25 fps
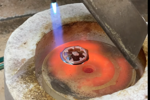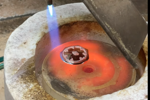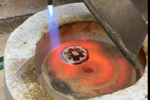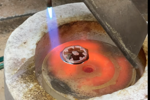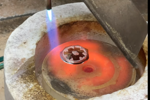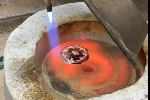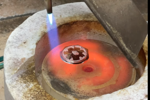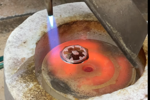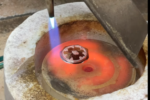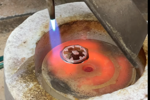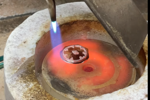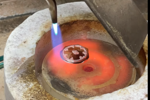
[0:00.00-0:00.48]

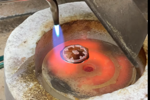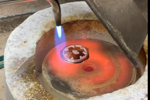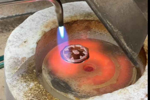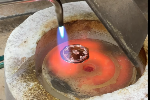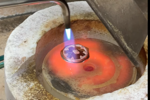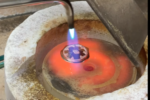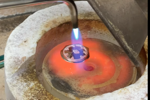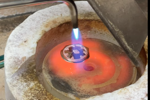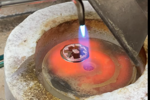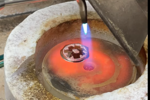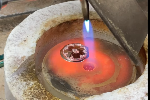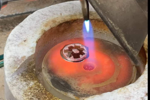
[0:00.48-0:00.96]

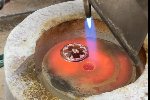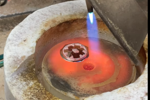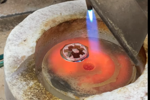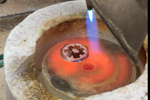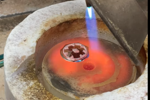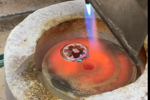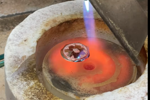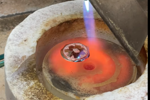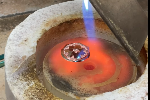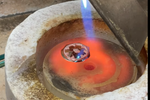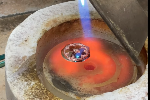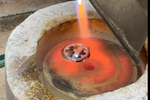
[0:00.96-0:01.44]

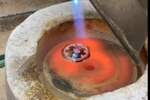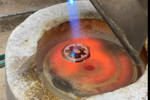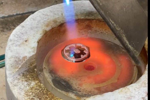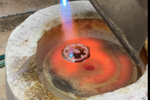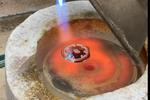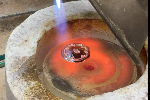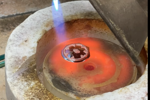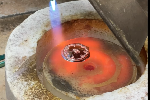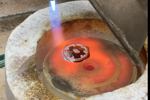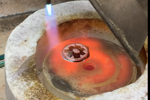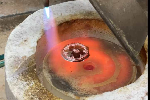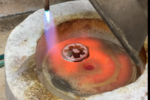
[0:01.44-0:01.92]

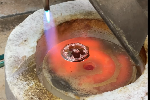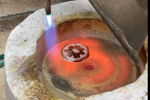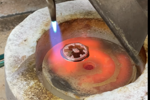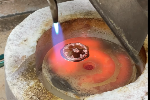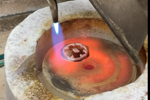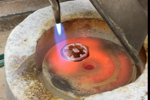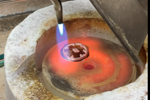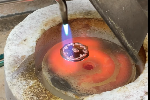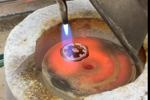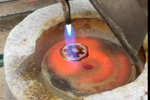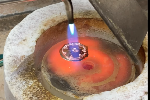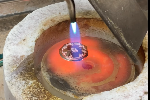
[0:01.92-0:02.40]

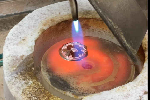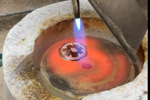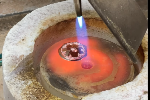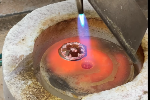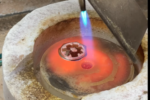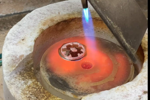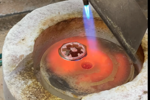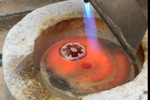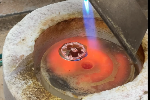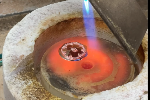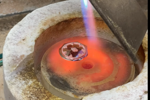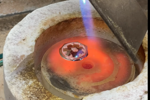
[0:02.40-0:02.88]

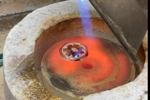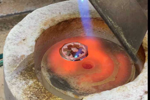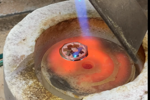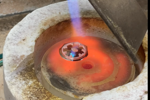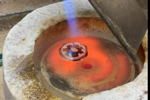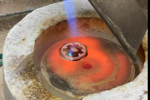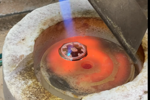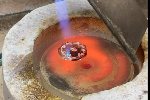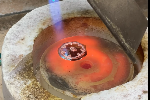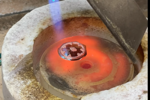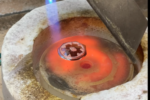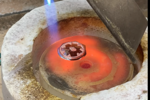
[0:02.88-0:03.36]

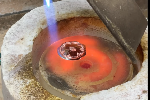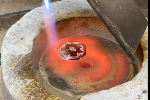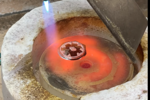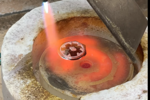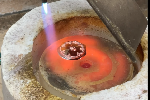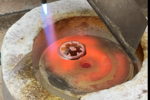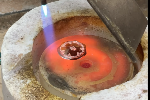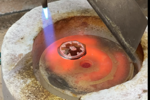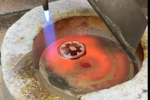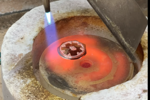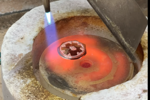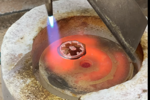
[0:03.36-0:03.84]

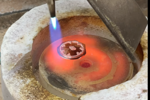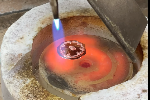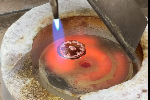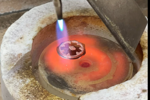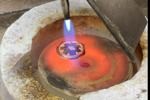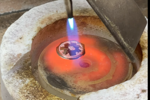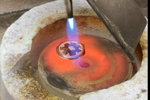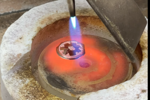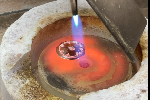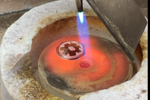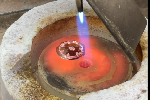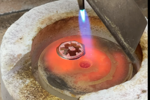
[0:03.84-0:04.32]

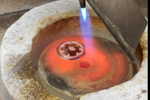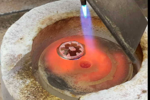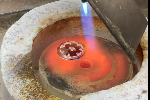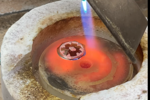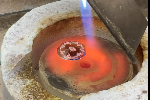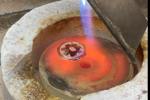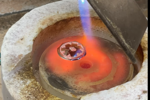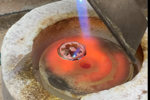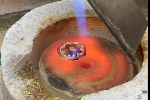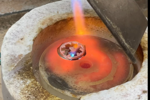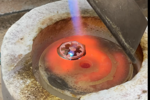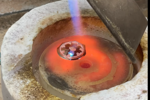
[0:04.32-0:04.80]

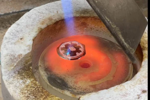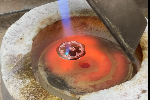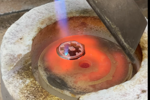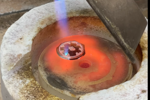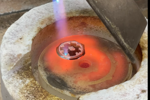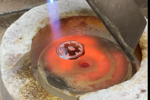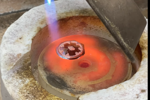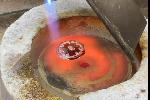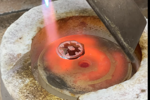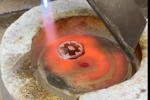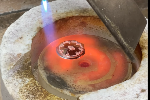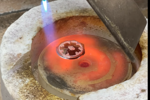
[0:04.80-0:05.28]

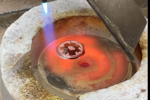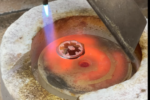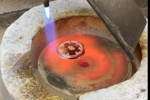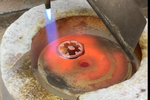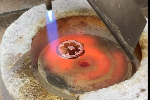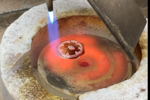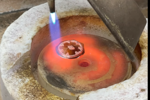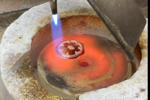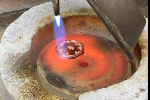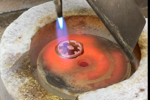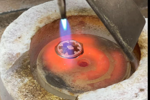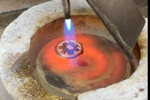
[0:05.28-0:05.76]

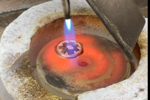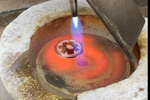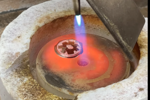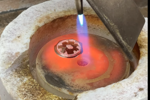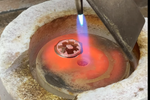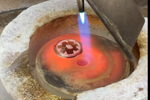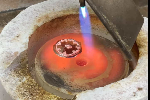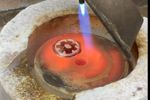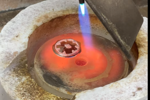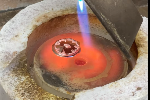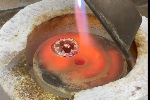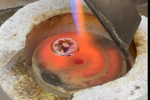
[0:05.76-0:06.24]

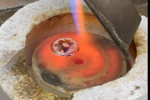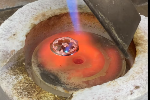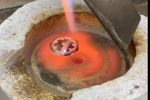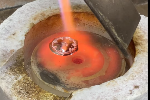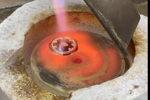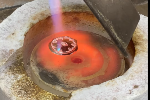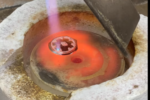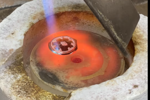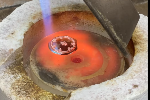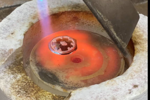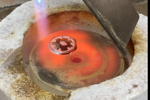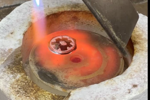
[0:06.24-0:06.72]

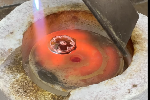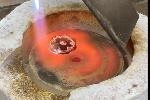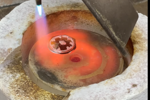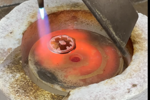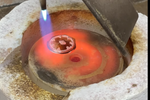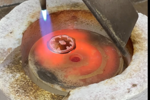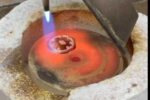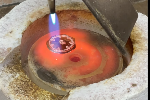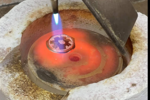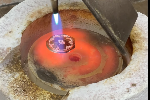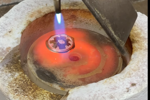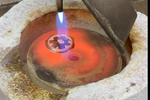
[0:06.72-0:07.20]

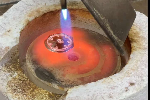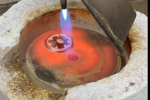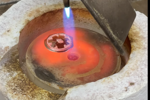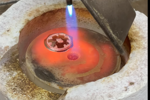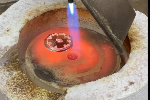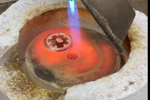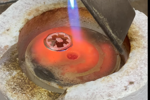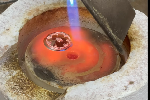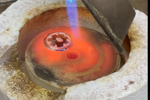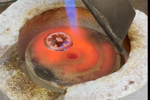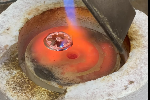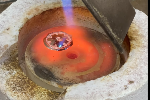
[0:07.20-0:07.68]

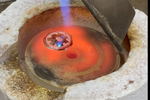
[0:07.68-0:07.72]
Nothing is said.